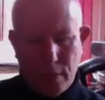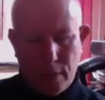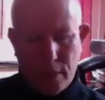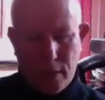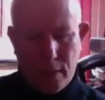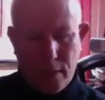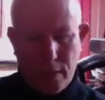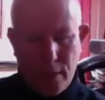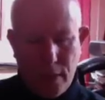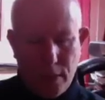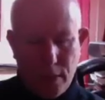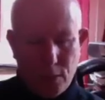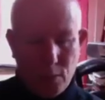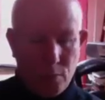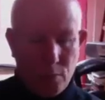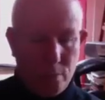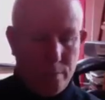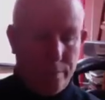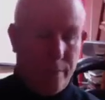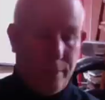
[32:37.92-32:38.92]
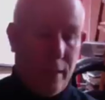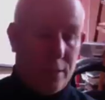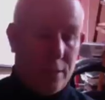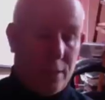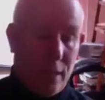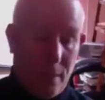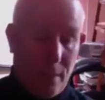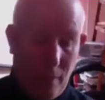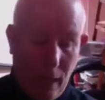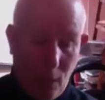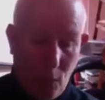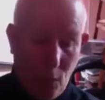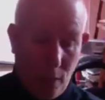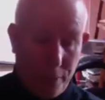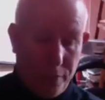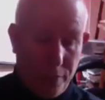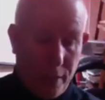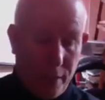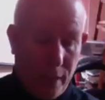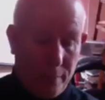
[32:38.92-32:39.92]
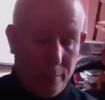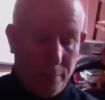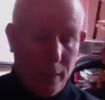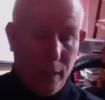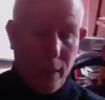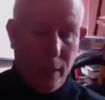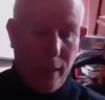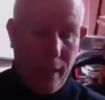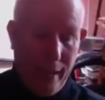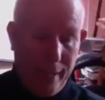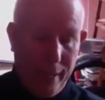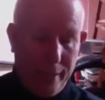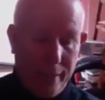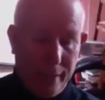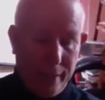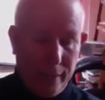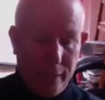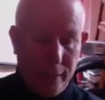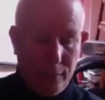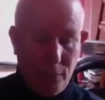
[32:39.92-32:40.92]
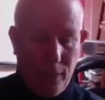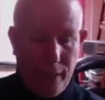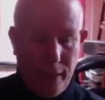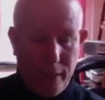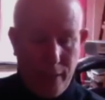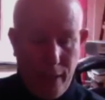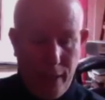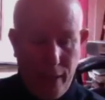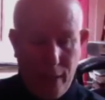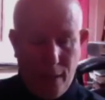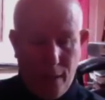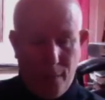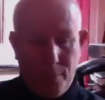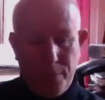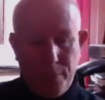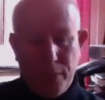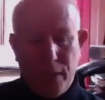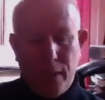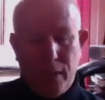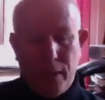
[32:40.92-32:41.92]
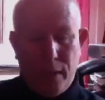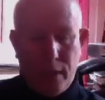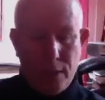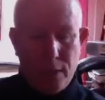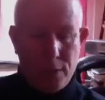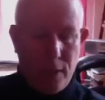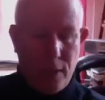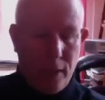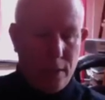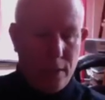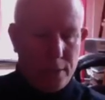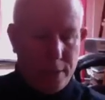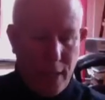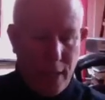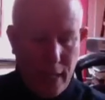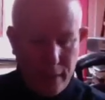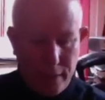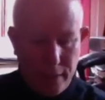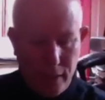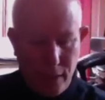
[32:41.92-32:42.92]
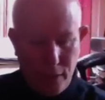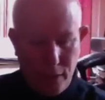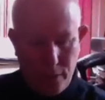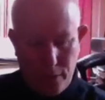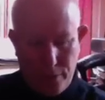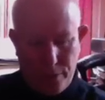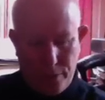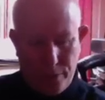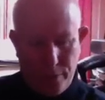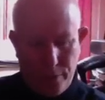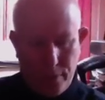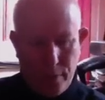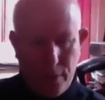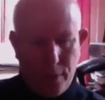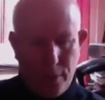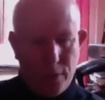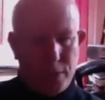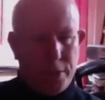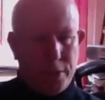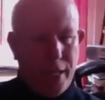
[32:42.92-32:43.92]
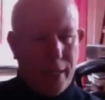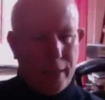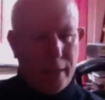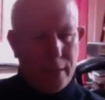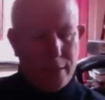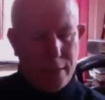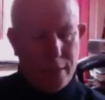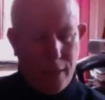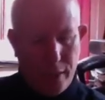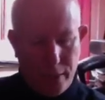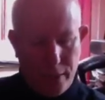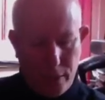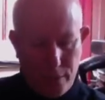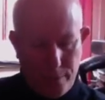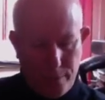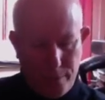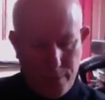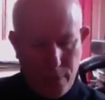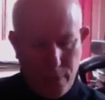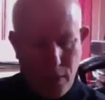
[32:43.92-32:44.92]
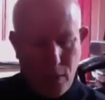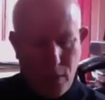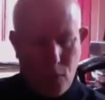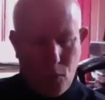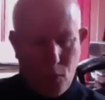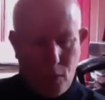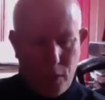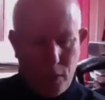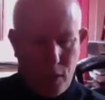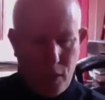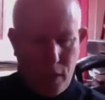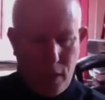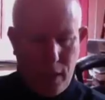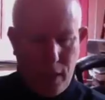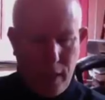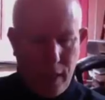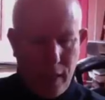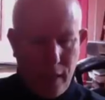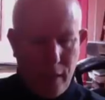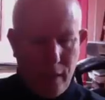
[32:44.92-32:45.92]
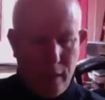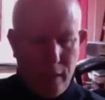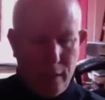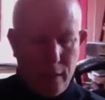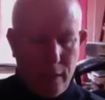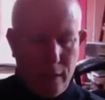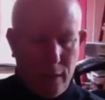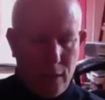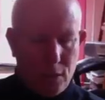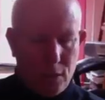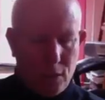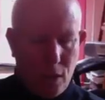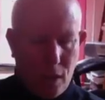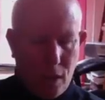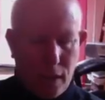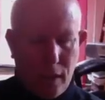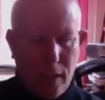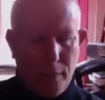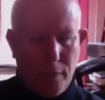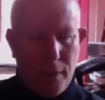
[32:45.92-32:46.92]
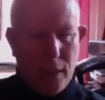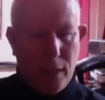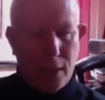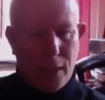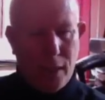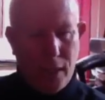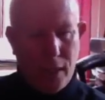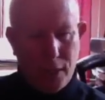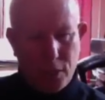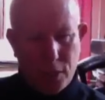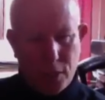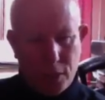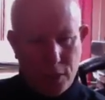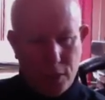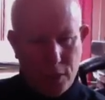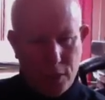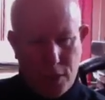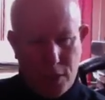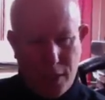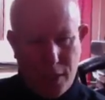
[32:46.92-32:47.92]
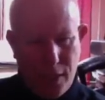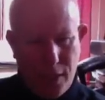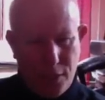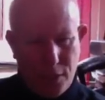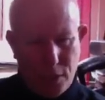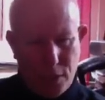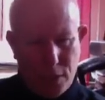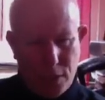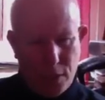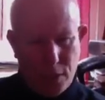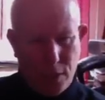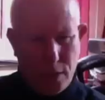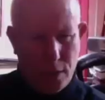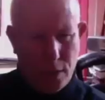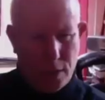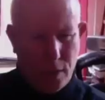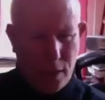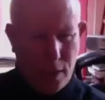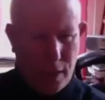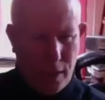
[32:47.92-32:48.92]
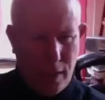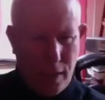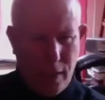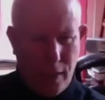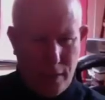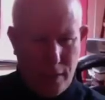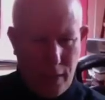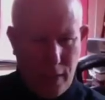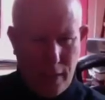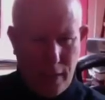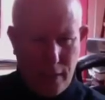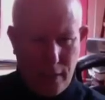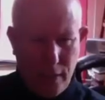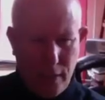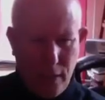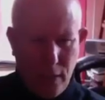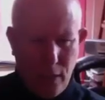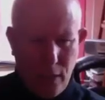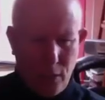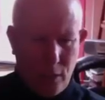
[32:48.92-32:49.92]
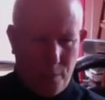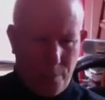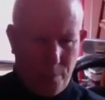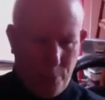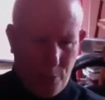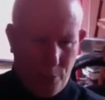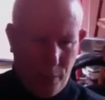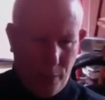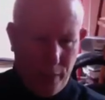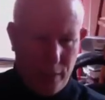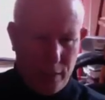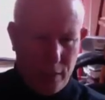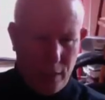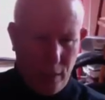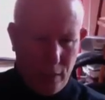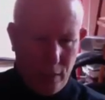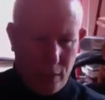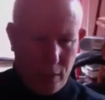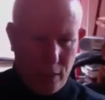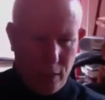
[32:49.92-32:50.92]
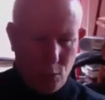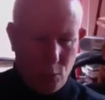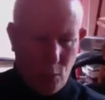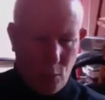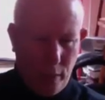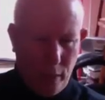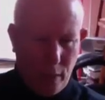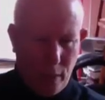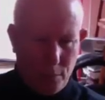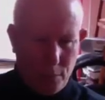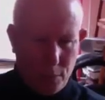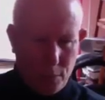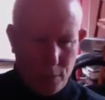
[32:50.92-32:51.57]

is has come out with and I'm editing it right now is Inside the Earth the second tunnel, which he is talking about consciousness. Consciousness is the key thing. To penetrate these realms,